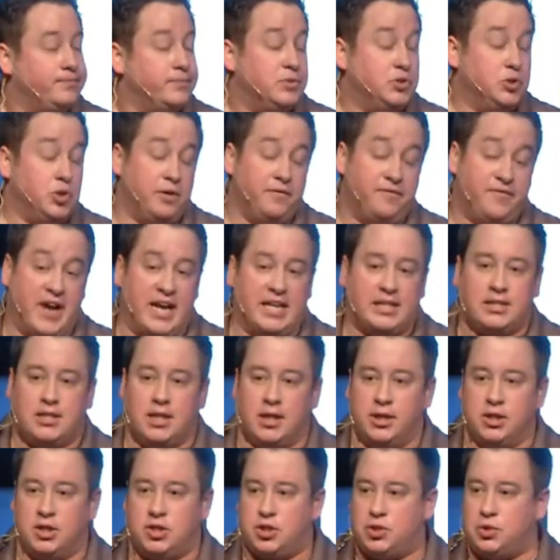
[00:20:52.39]
you invested
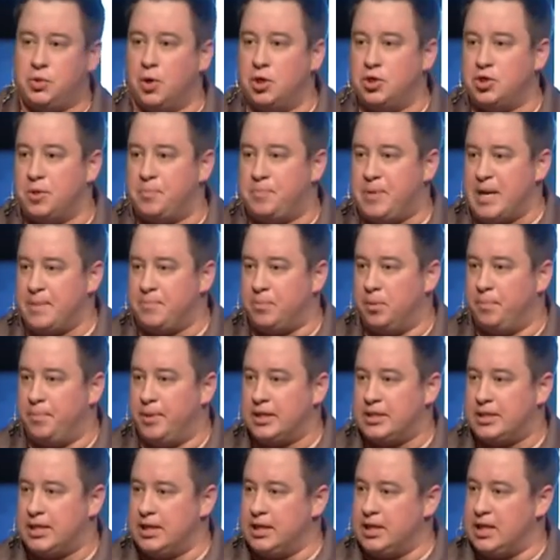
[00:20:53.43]
in two hundred people
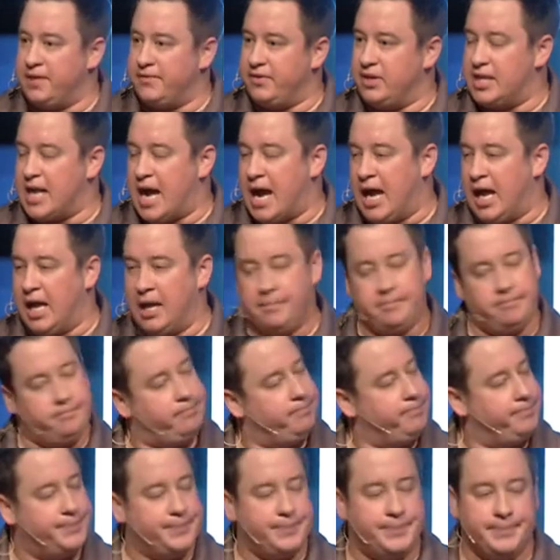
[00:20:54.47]
but didn't give a dime.
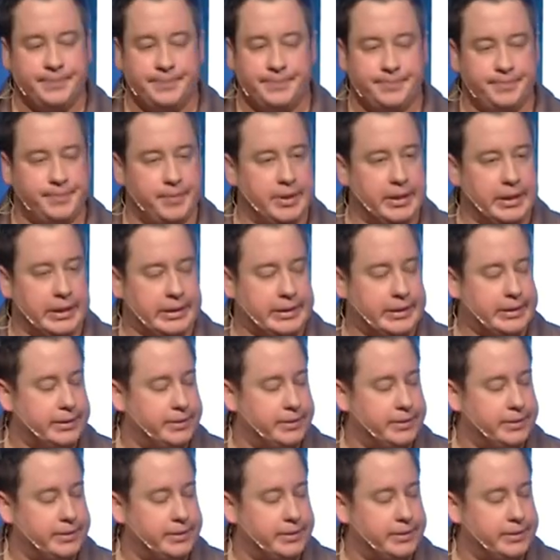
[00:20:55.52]
Ugh.